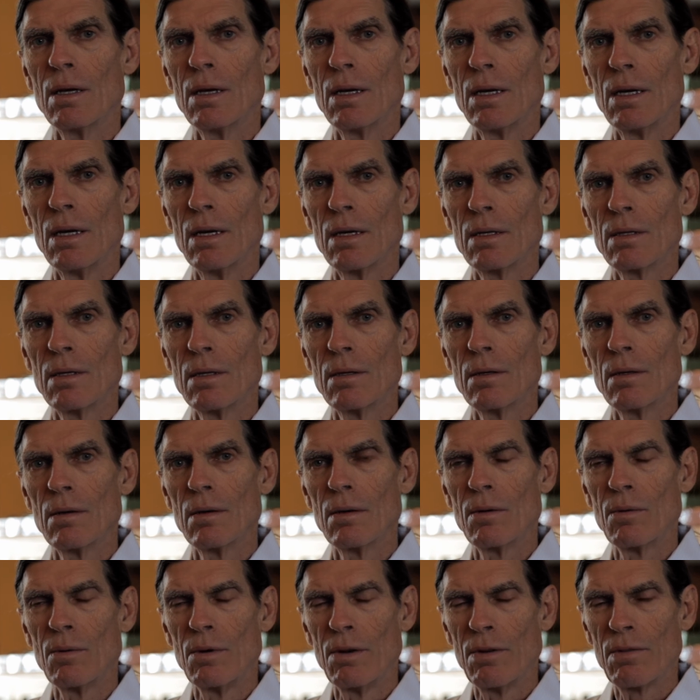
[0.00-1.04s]
it
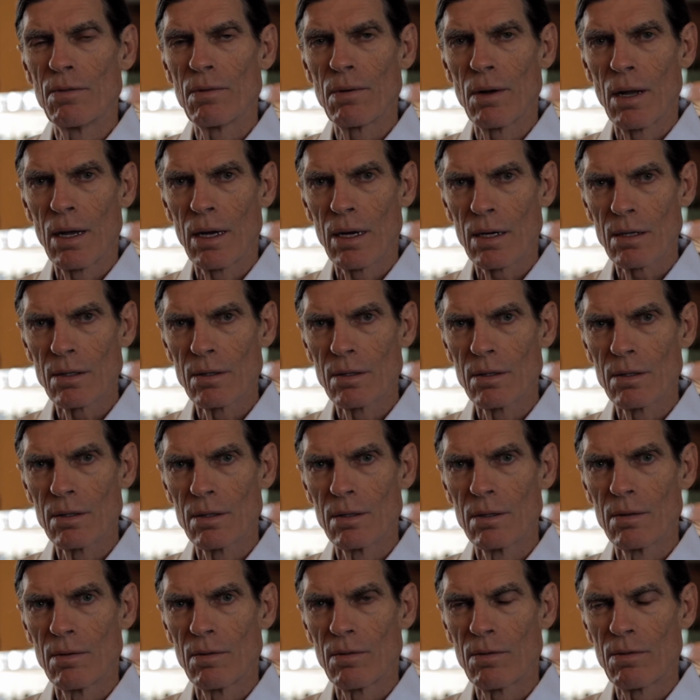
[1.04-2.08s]
reflects
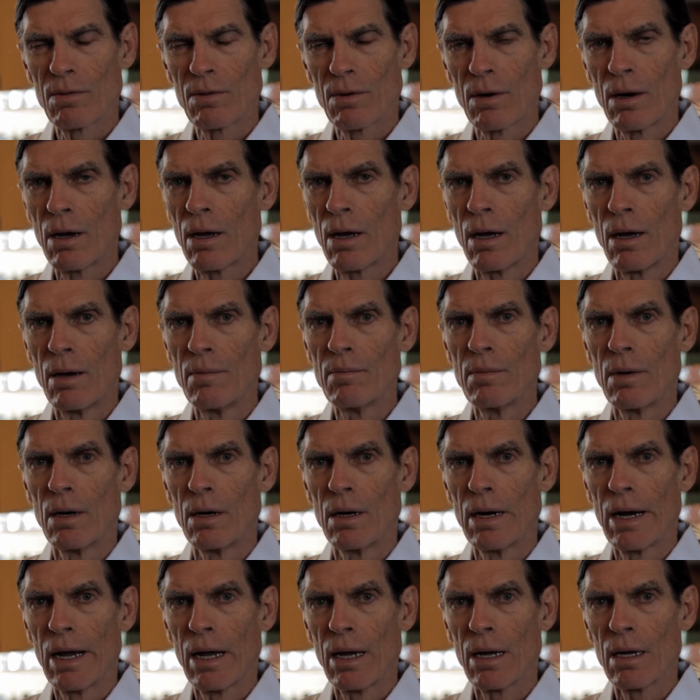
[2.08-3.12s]
from or
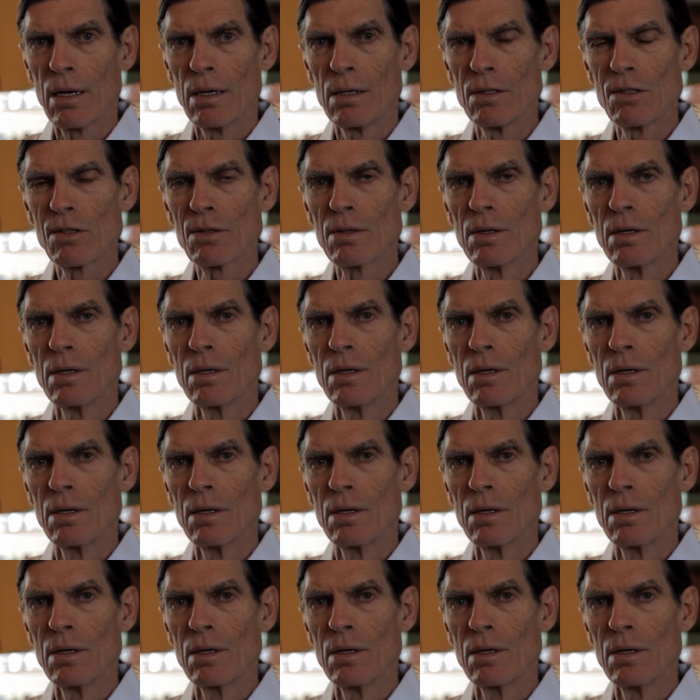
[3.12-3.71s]
as